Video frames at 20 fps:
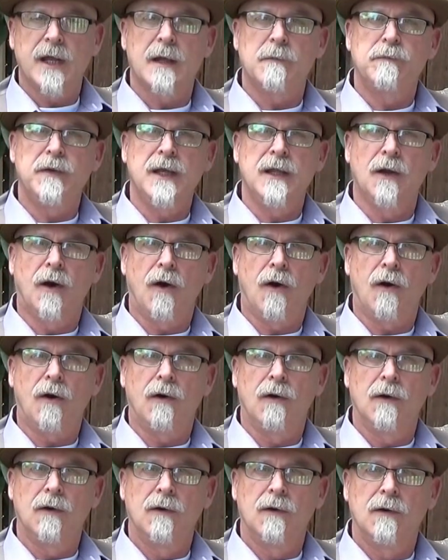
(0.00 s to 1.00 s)
that beat
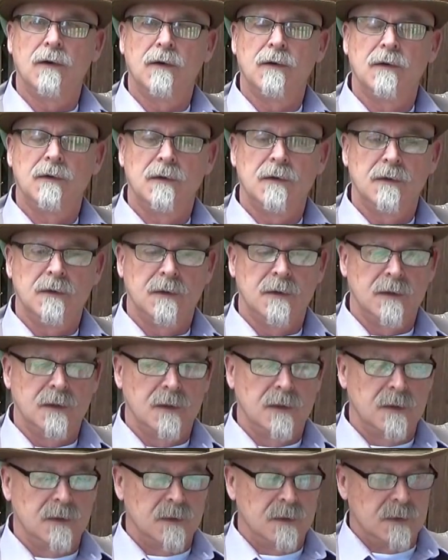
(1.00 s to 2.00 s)
all?
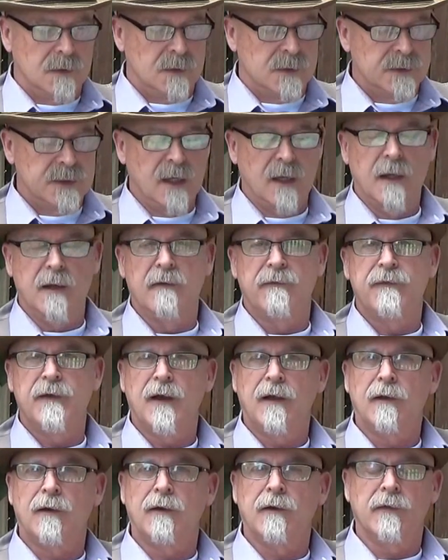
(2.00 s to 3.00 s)
Telling a
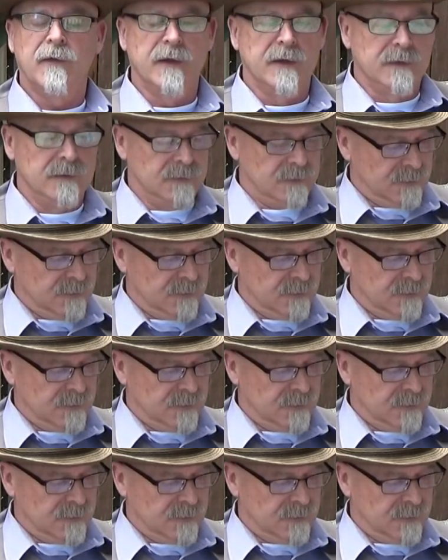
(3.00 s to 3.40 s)
feller that